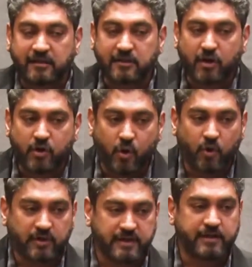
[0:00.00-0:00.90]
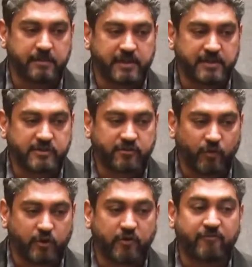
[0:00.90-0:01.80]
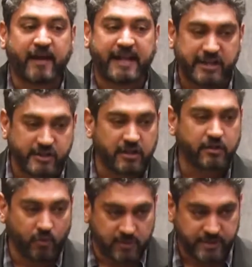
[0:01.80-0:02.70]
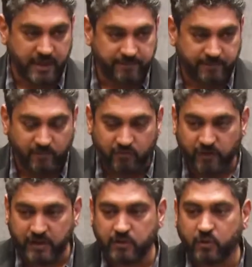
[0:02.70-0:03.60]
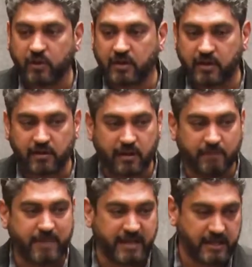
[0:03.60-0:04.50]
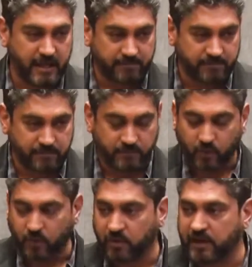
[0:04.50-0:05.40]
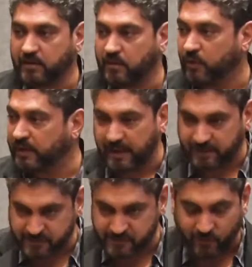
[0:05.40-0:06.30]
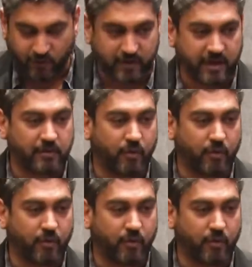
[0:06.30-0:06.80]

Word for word: the goal determines what your financial goals are. When you're a Paytm or an OLX or an